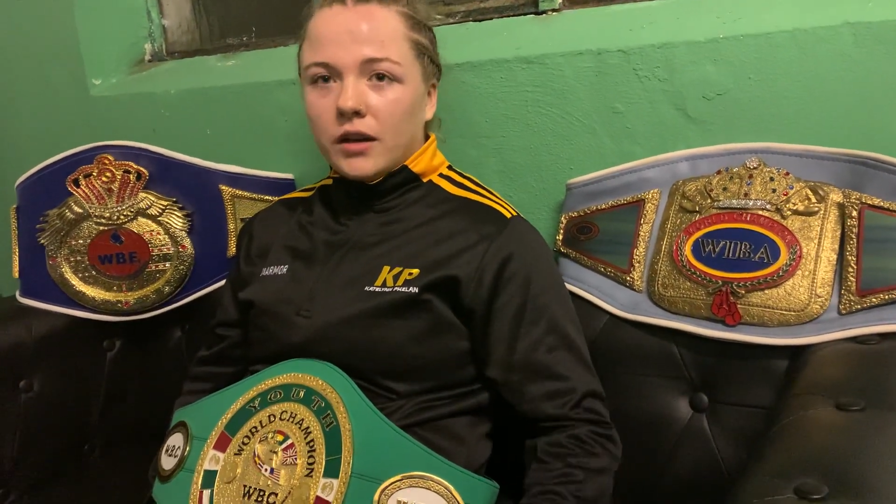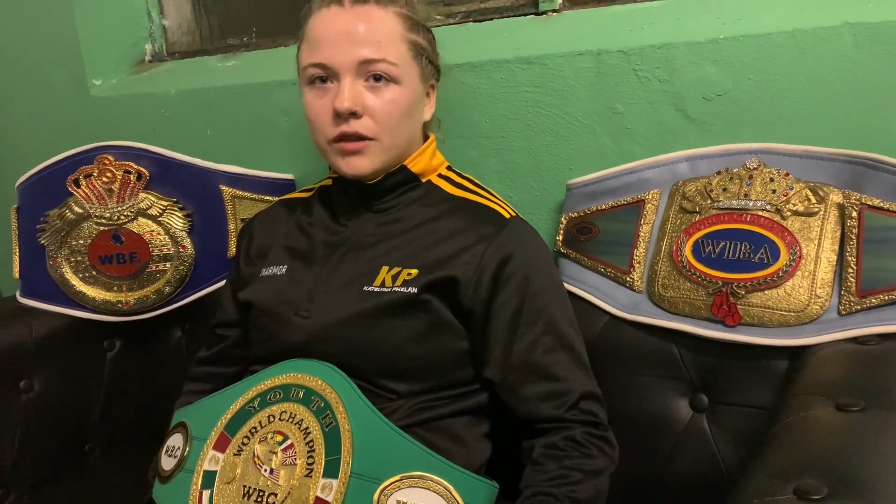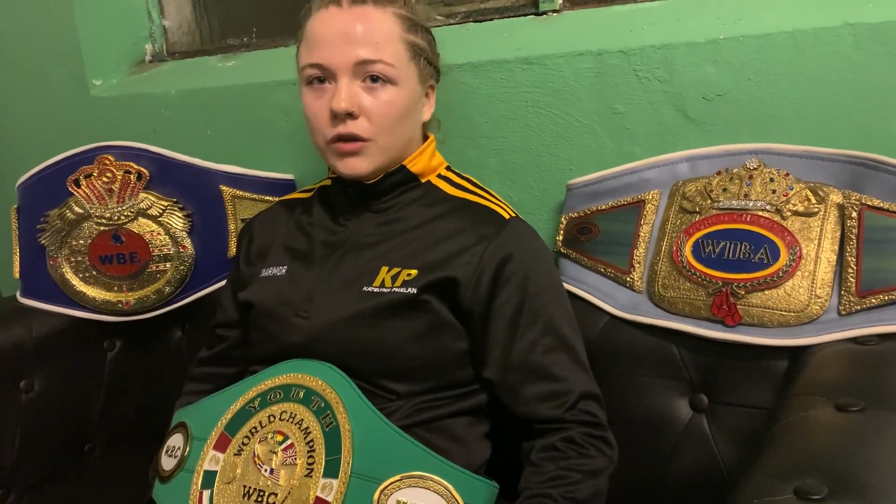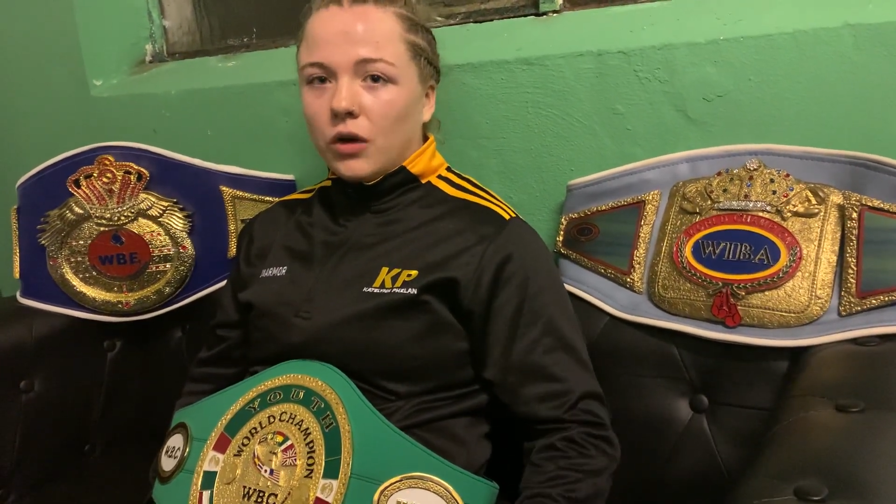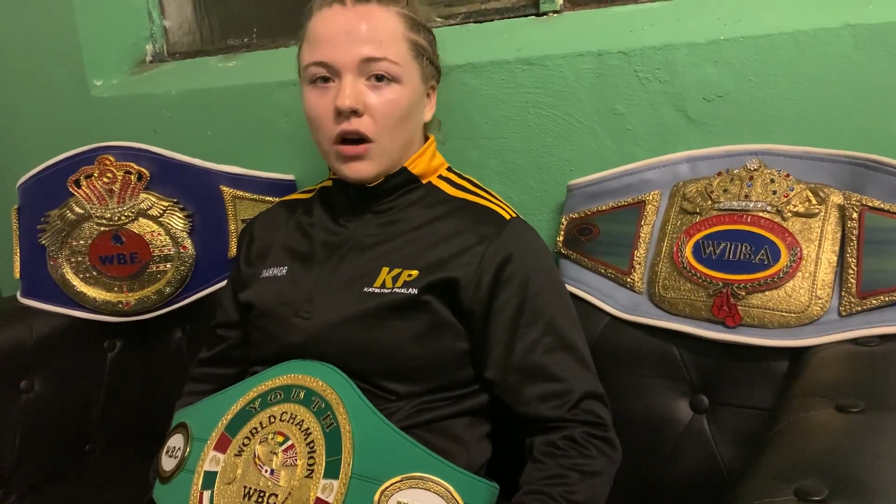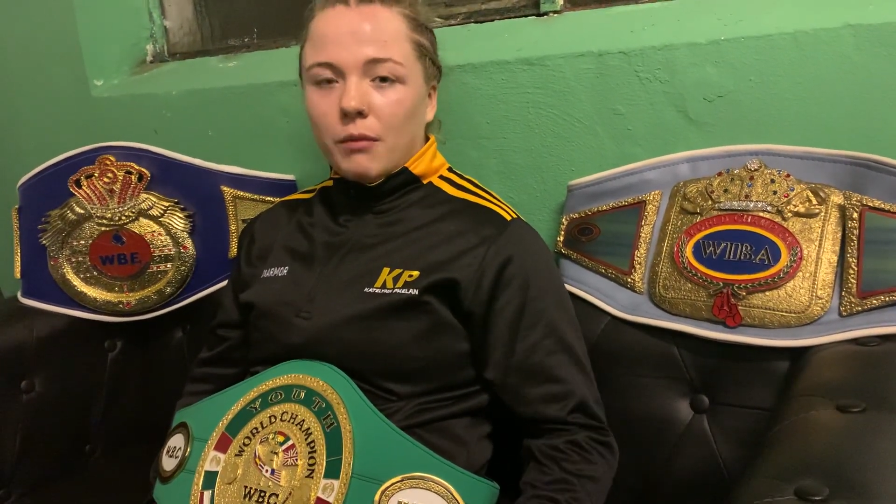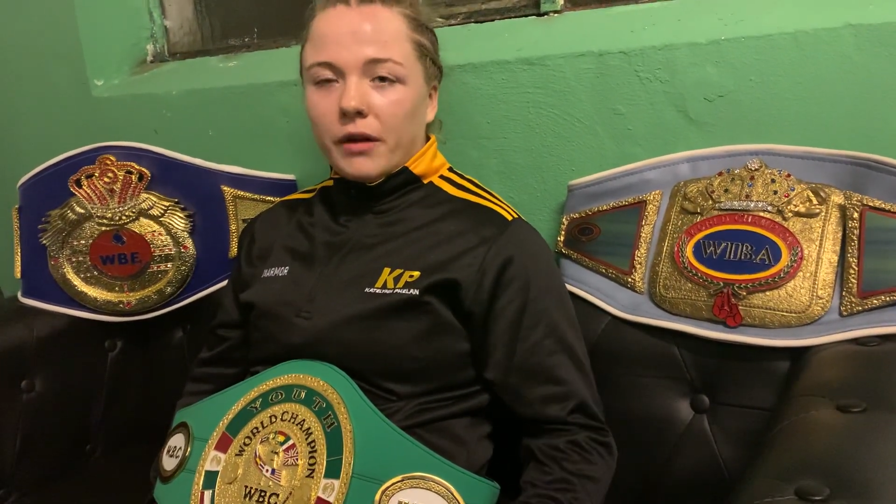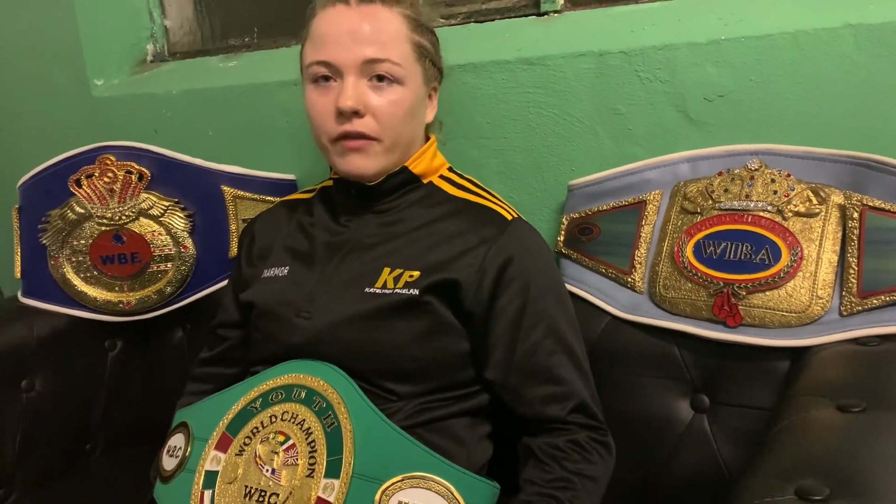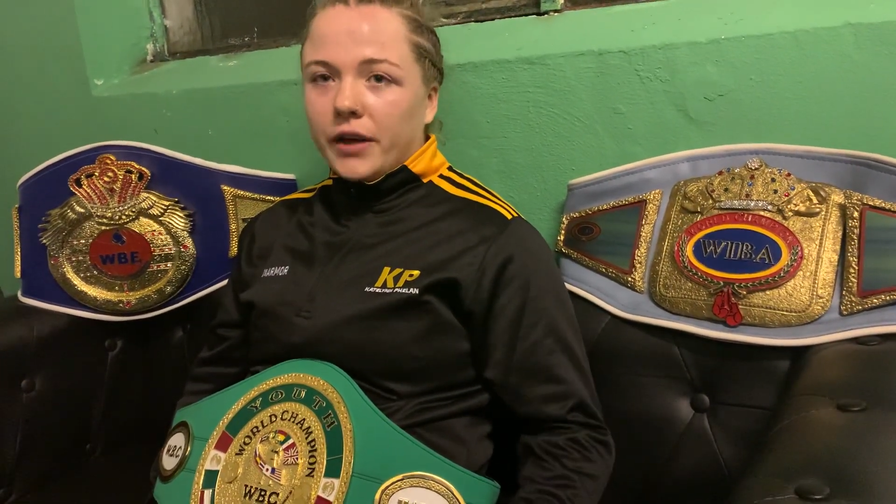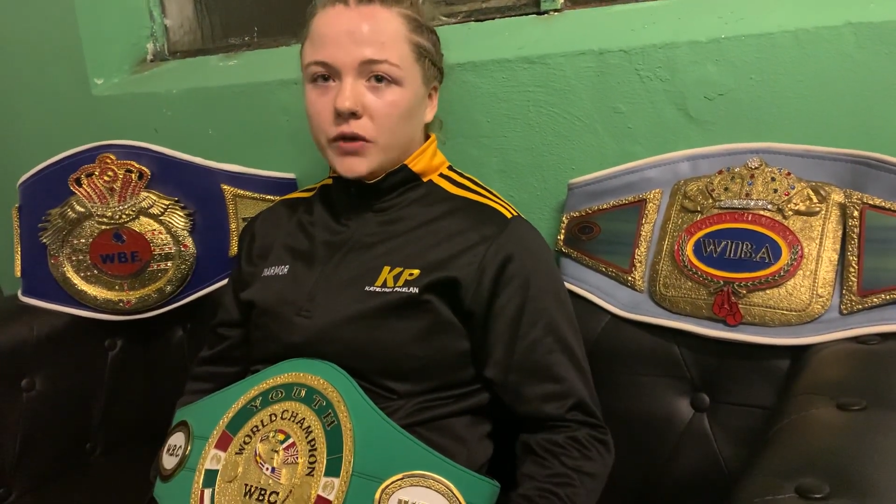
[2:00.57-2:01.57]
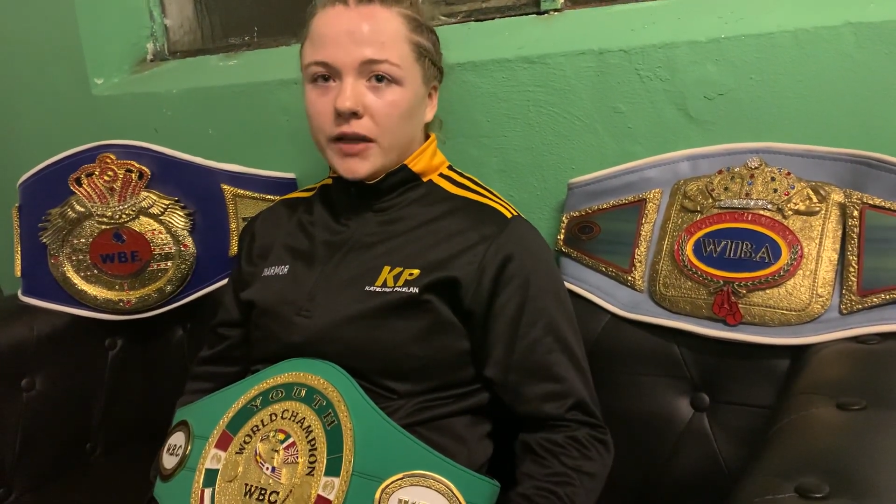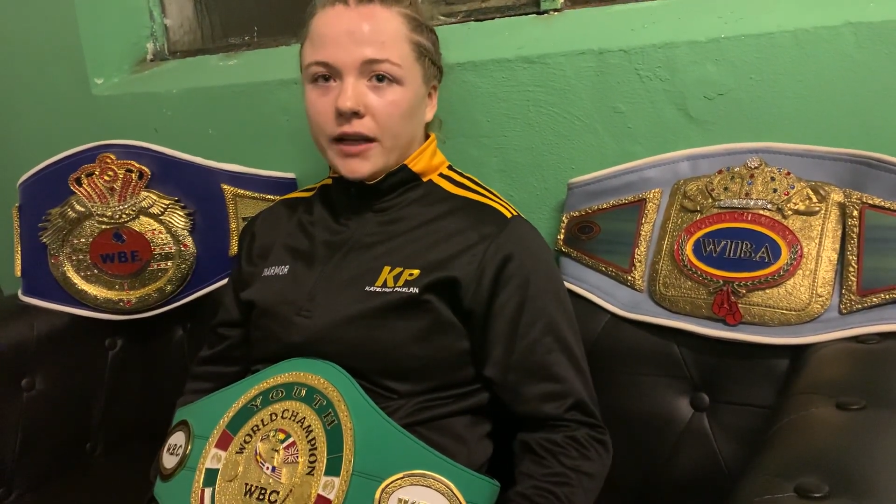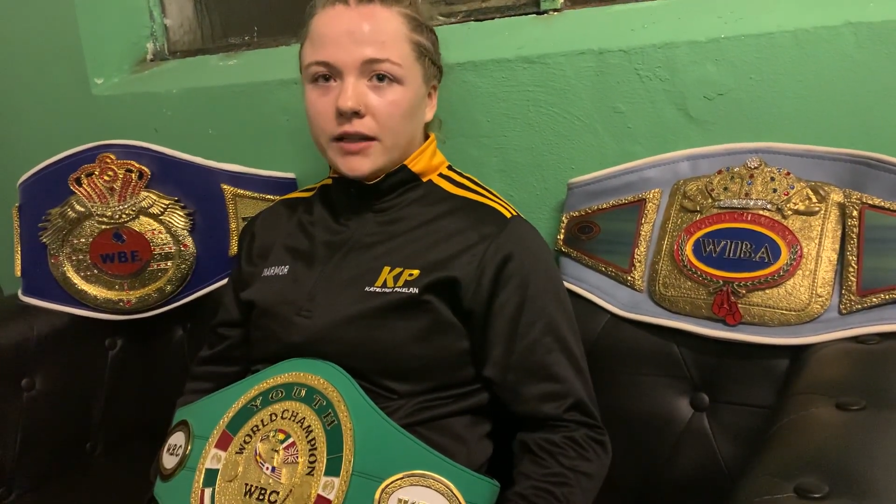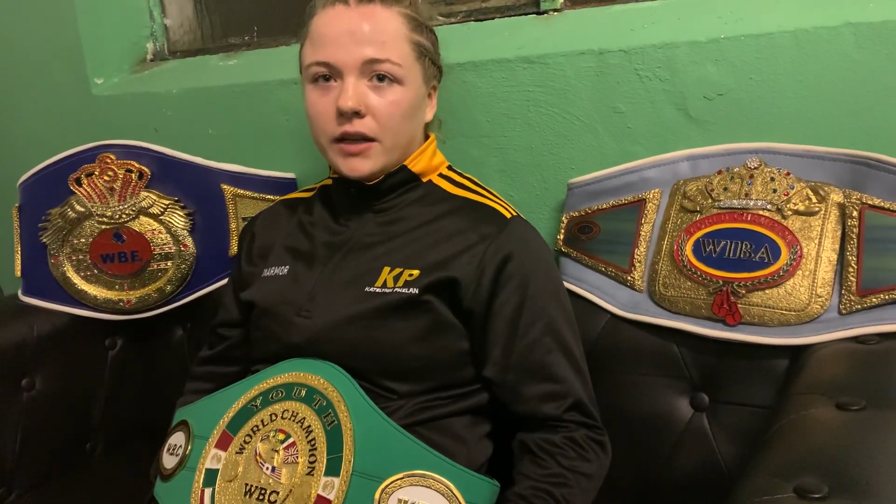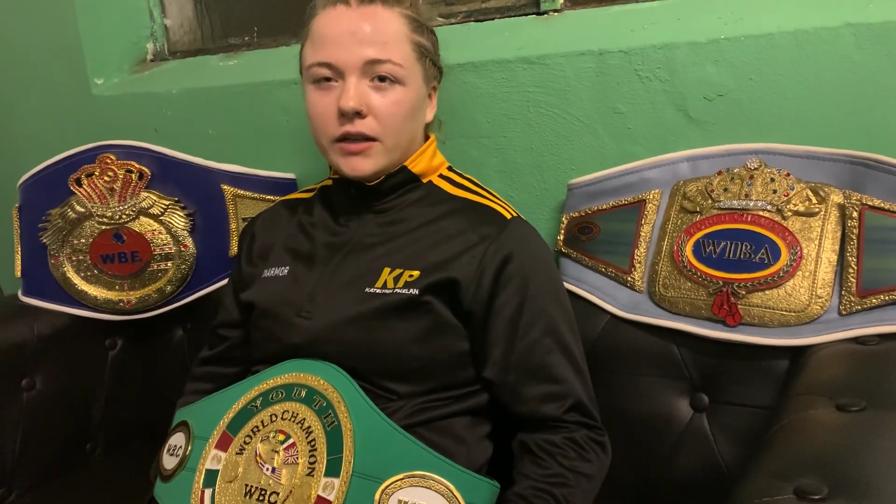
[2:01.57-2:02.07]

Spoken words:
So all my fights were taken down.